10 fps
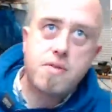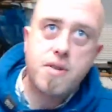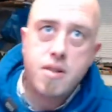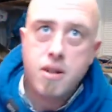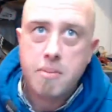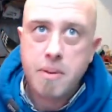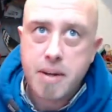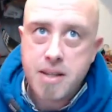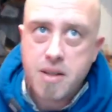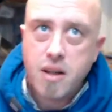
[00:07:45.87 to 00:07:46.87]
so it's a little bit
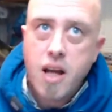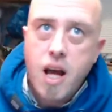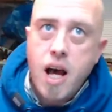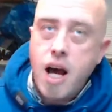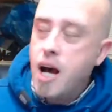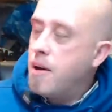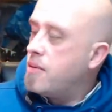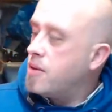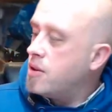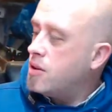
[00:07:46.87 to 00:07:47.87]
better.
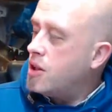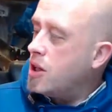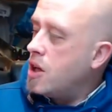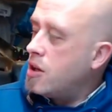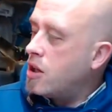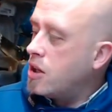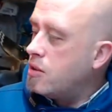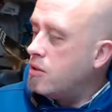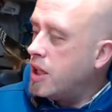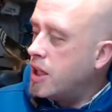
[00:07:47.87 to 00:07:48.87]
The only glue
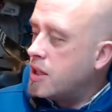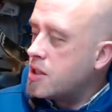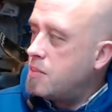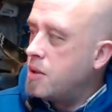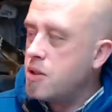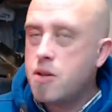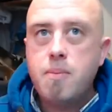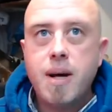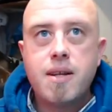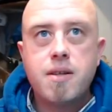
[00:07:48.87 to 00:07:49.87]
you need is to put the
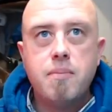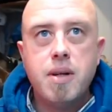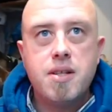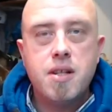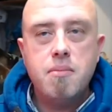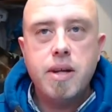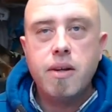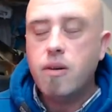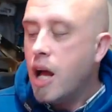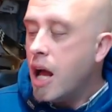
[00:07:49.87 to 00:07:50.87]
two bits in the
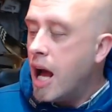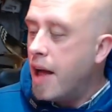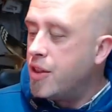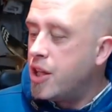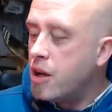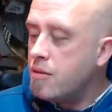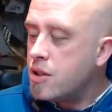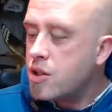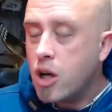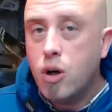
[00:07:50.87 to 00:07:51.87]
middle, and the
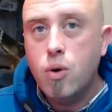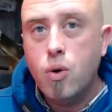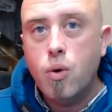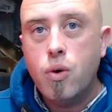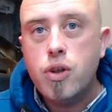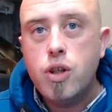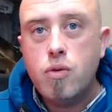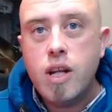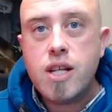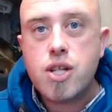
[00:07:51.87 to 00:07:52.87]
only tool,
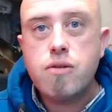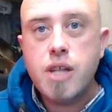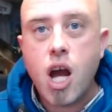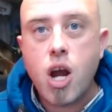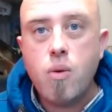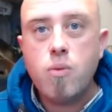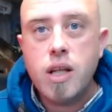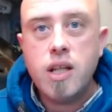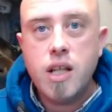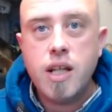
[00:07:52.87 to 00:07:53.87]
you literally
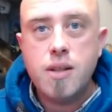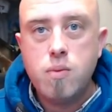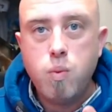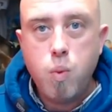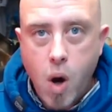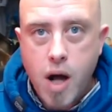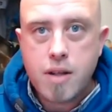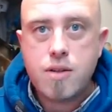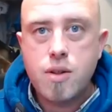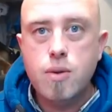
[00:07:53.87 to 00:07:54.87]
only need
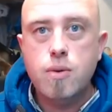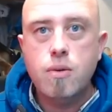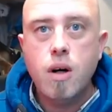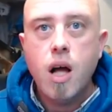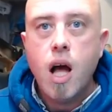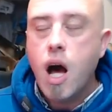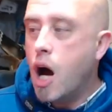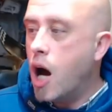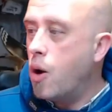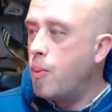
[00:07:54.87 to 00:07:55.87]
one tool,
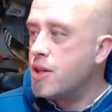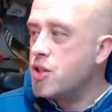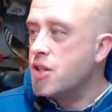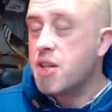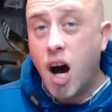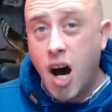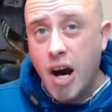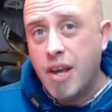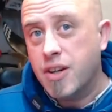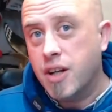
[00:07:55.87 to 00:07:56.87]
which is
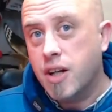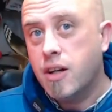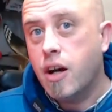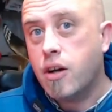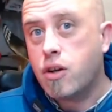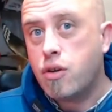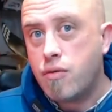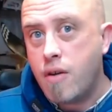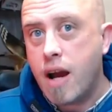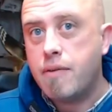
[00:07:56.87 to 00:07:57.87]
either a
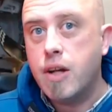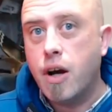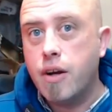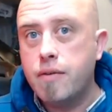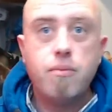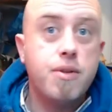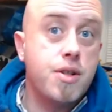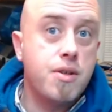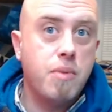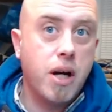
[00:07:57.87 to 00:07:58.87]
craft knife, which
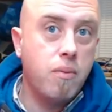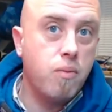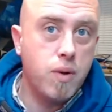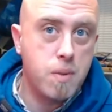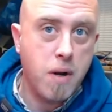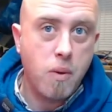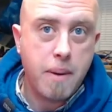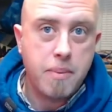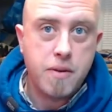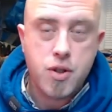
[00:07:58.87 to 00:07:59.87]
is was my weapon of